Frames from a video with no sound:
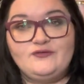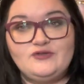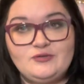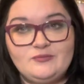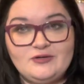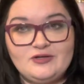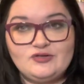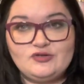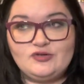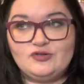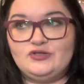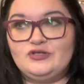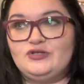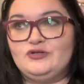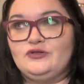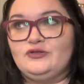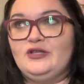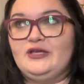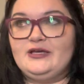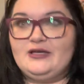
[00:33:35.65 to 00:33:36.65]
to make sure that
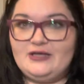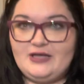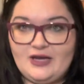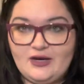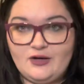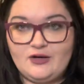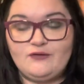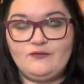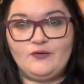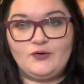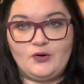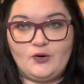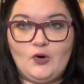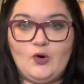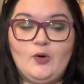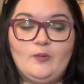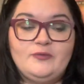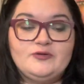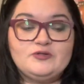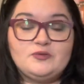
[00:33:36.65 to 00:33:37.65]
you're like caring for your
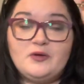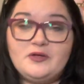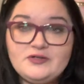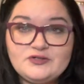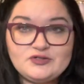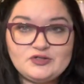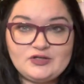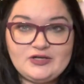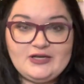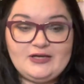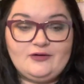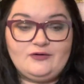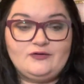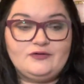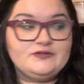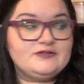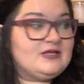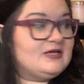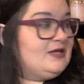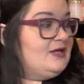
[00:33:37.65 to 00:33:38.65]
home as well as your
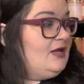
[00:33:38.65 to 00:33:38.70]
candles.